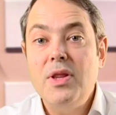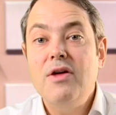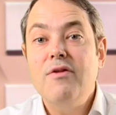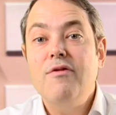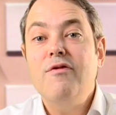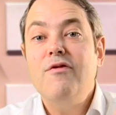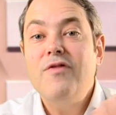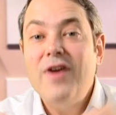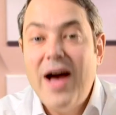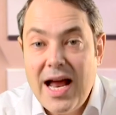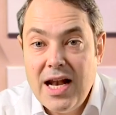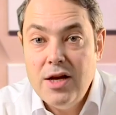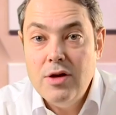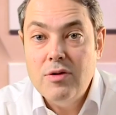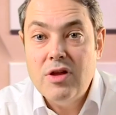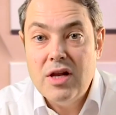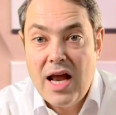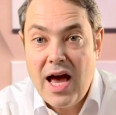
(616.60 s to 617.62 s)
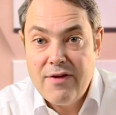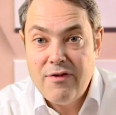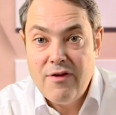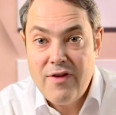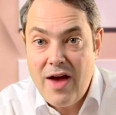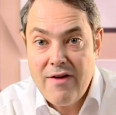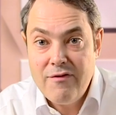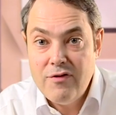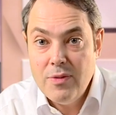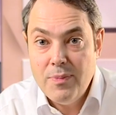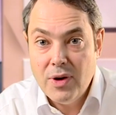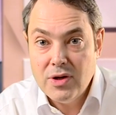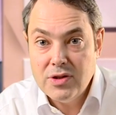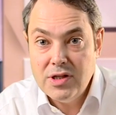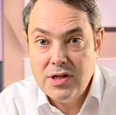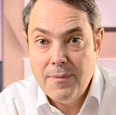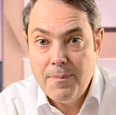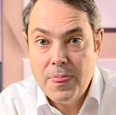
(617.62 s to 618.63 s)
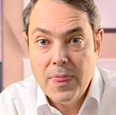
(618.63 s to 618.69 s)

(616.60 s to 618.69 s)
that value the life of everybody,